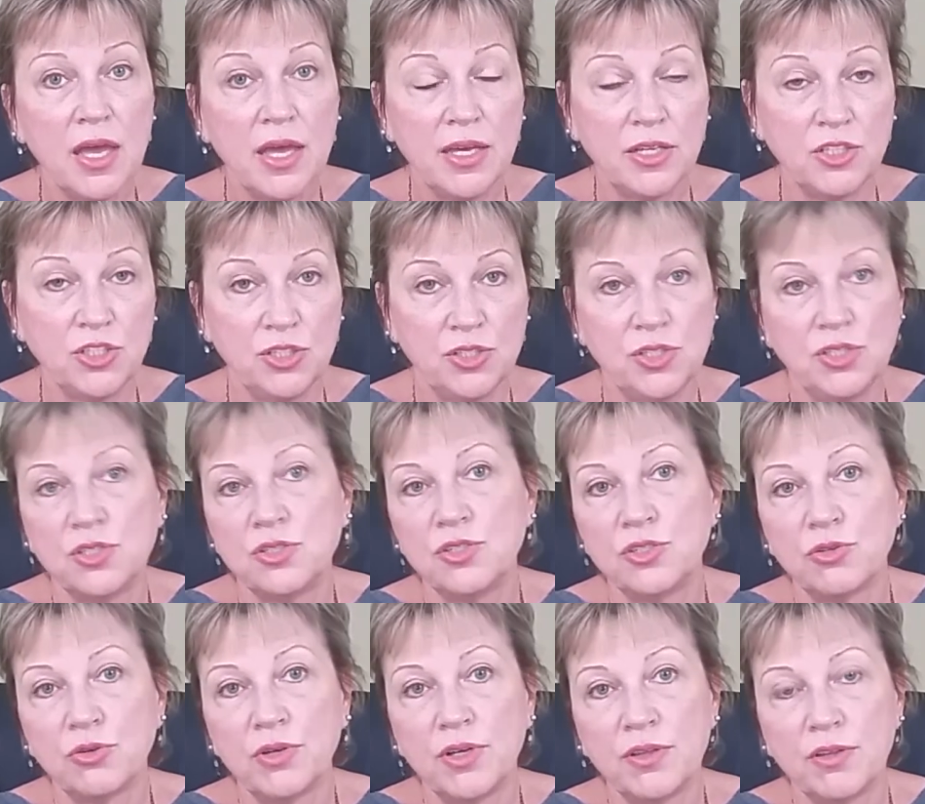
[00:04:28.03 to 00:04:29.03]
and just
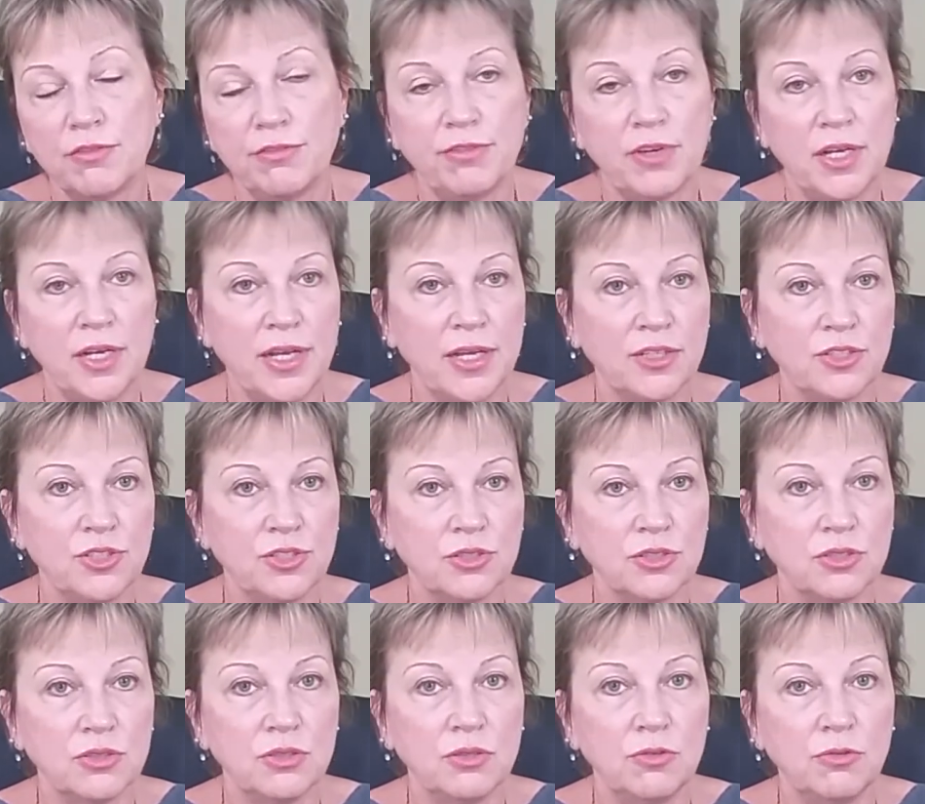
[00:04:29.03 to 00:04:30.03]
enjoy the
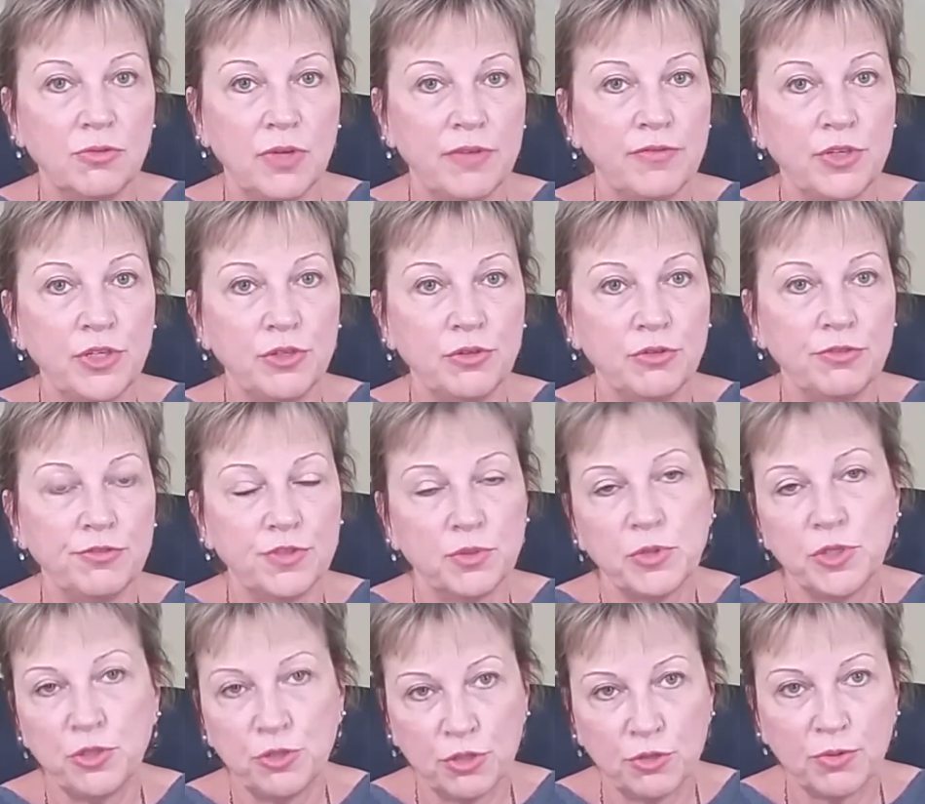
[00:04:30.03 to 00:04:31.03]
financial revenue from
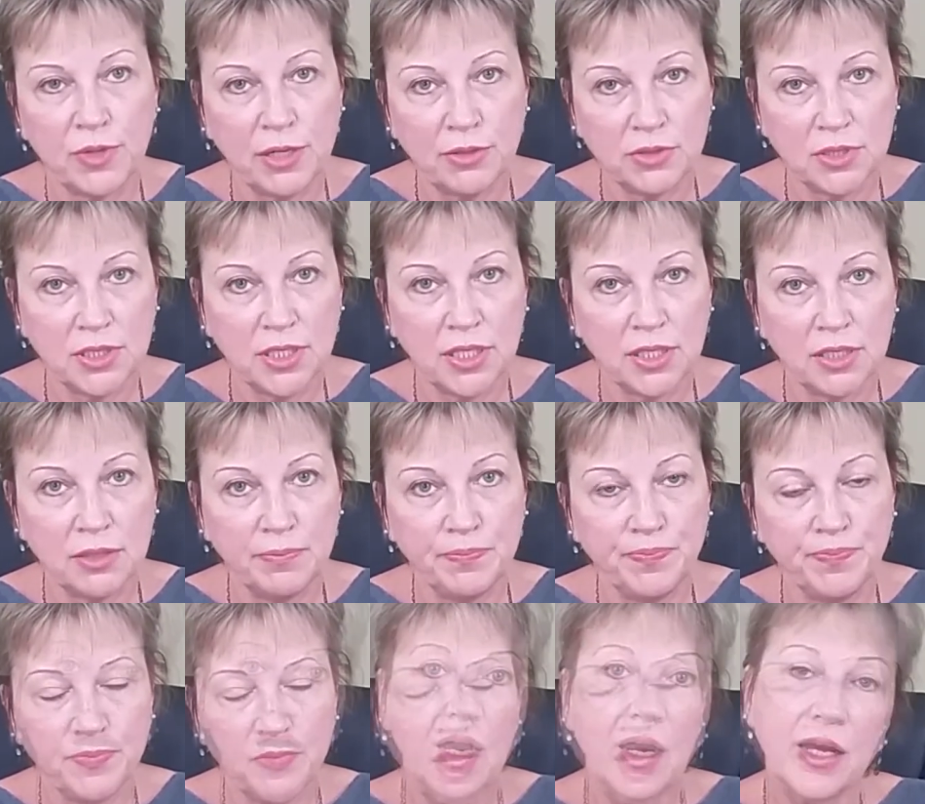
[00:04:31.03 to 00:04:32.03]
a year-round tenant.
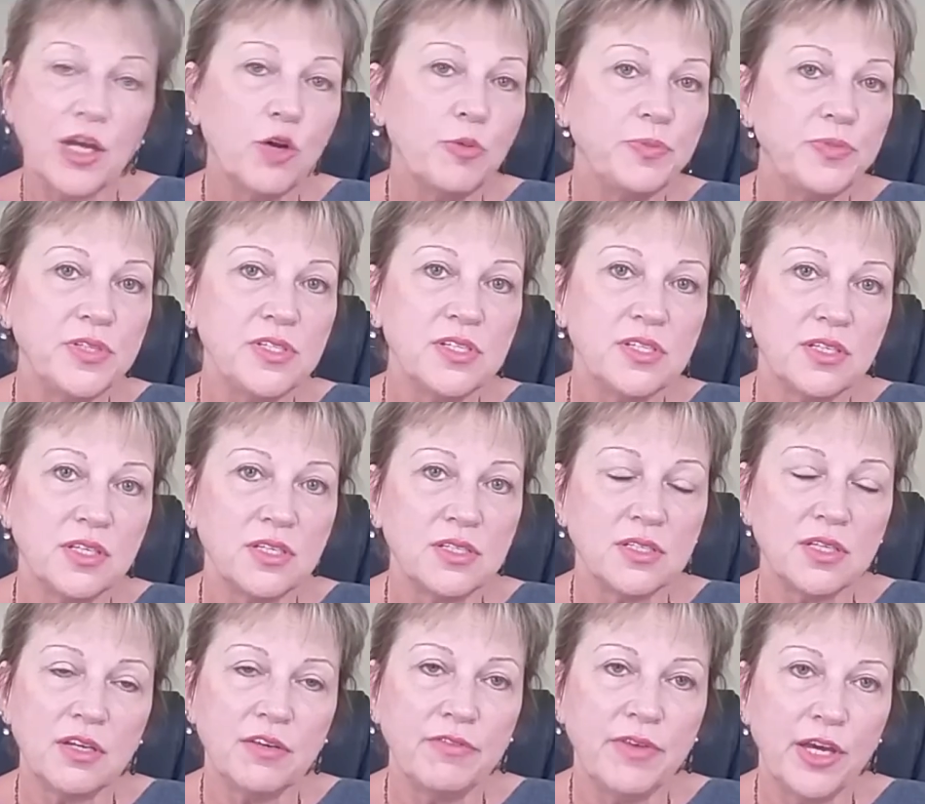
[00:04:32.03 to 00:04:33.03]
I hope these things
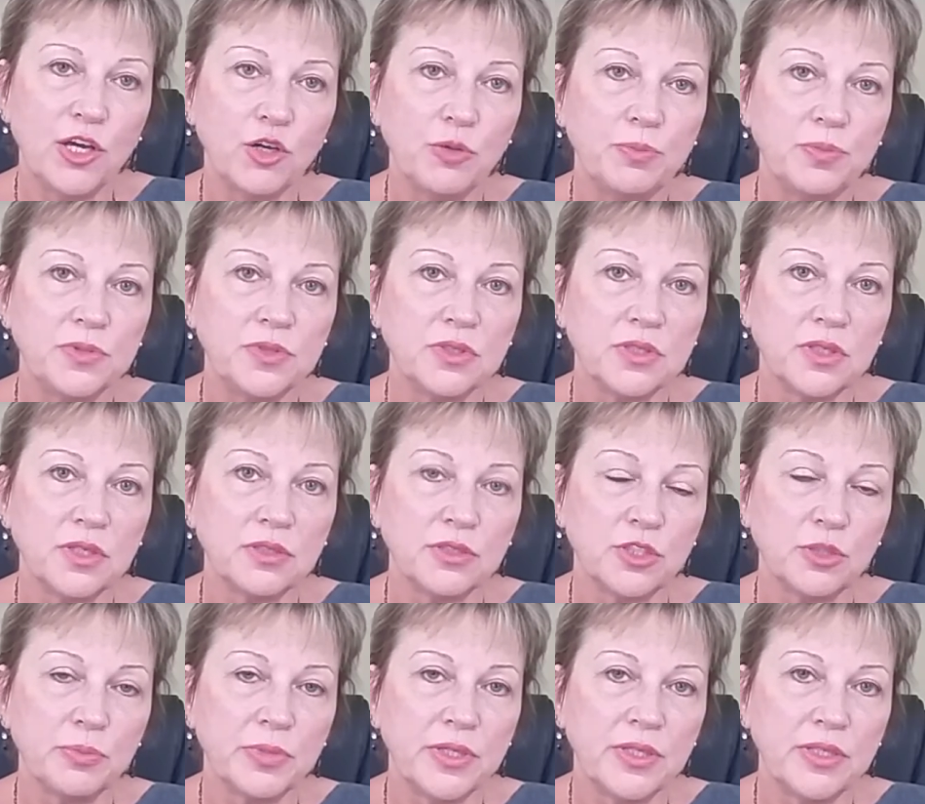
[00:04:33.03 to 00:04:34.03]
have helped a
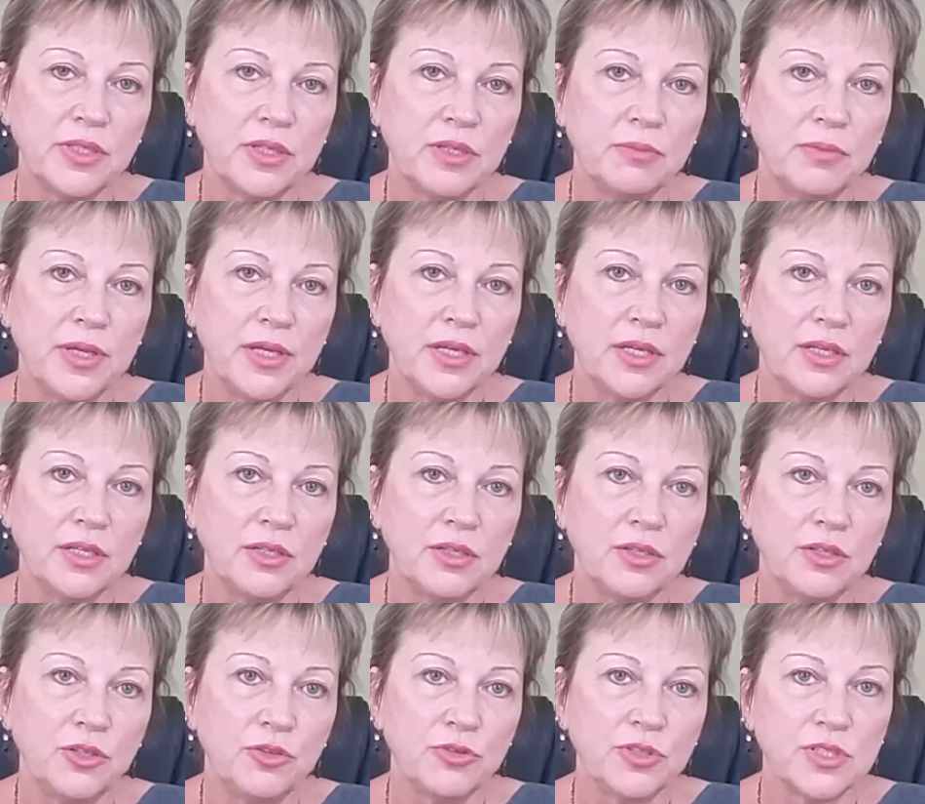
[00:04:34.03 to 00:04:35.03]
little bit in
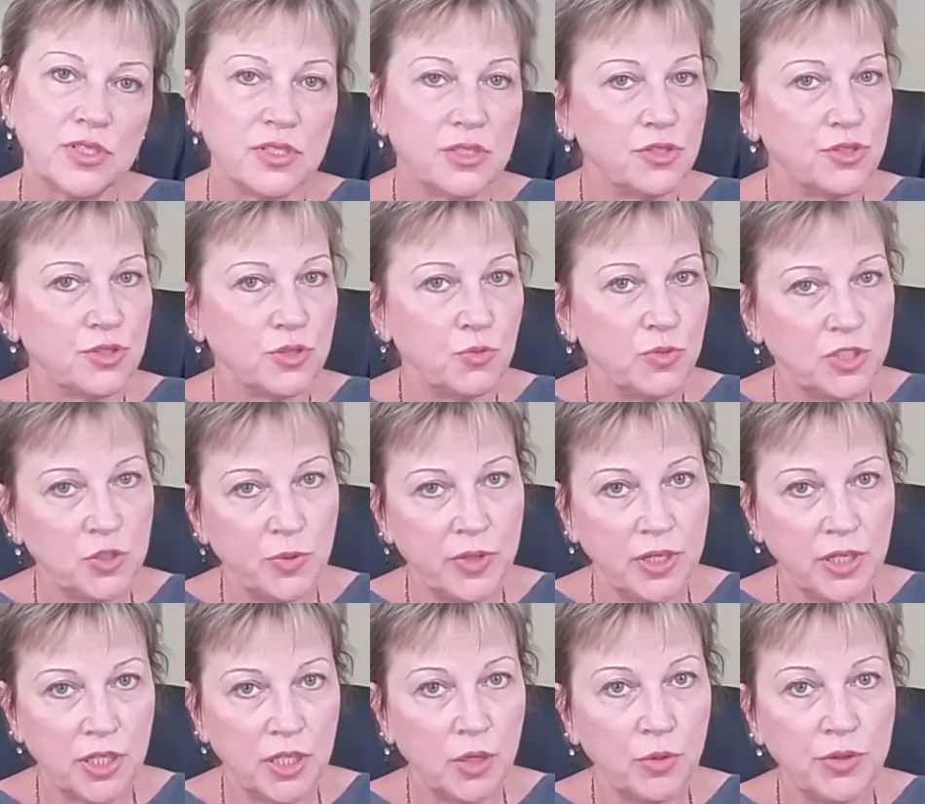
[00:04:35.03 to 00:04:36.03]
making your decision which way
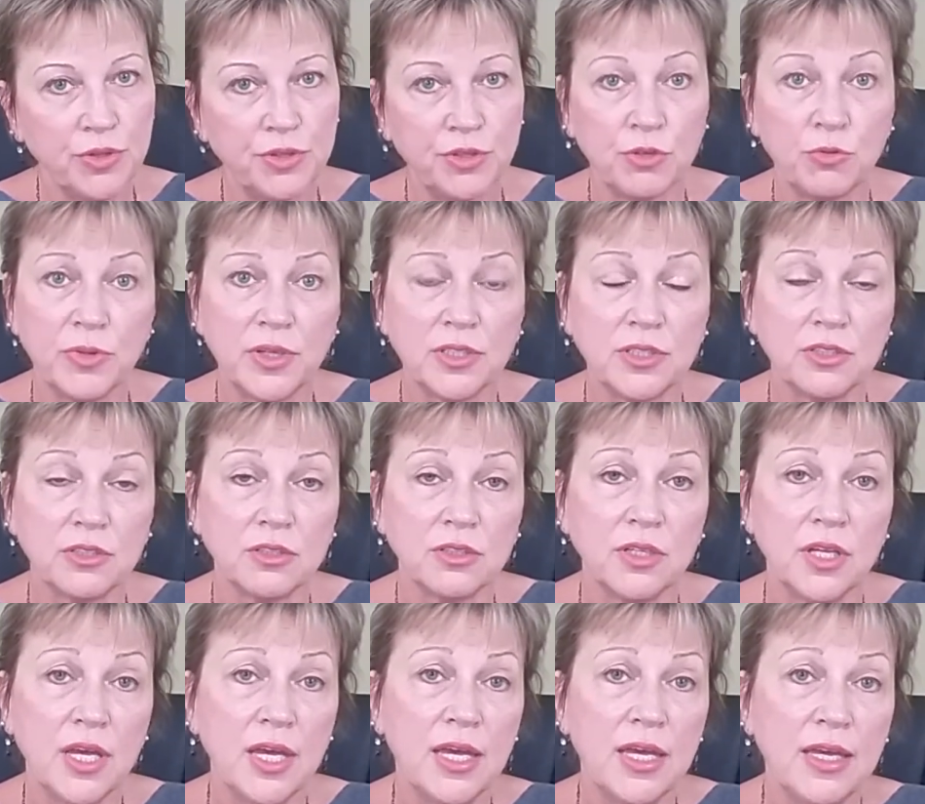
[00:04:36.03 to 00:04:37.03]
to go with your rental.